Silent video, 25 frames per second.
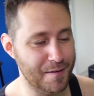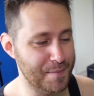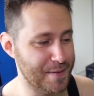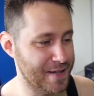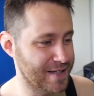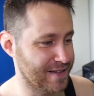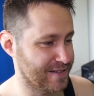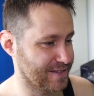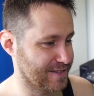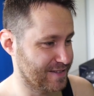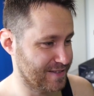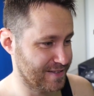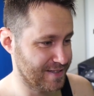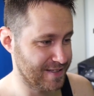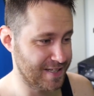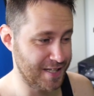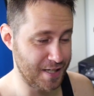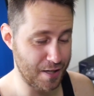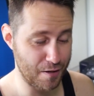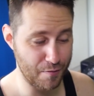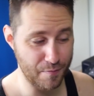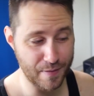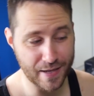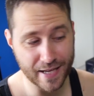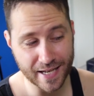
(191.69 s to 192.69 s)
I mean, you
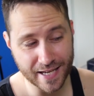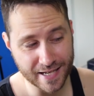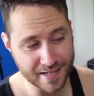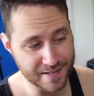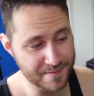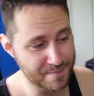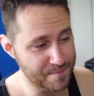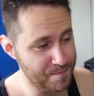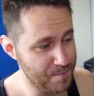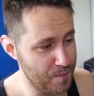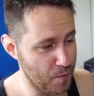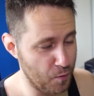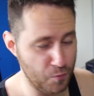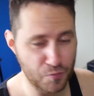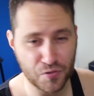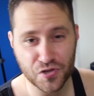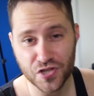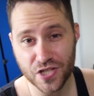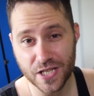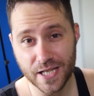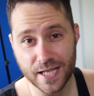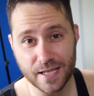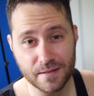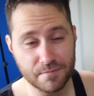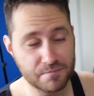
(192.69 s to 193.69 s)
know, he or
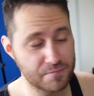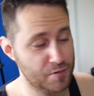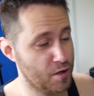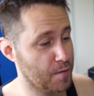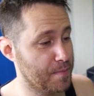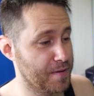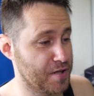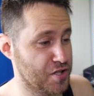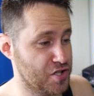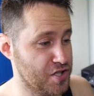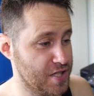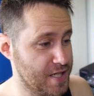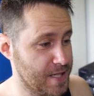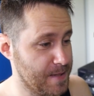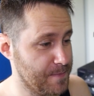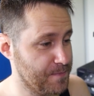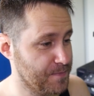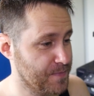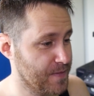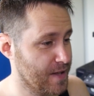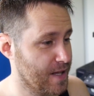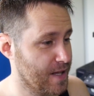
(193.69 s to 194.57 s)
she could be she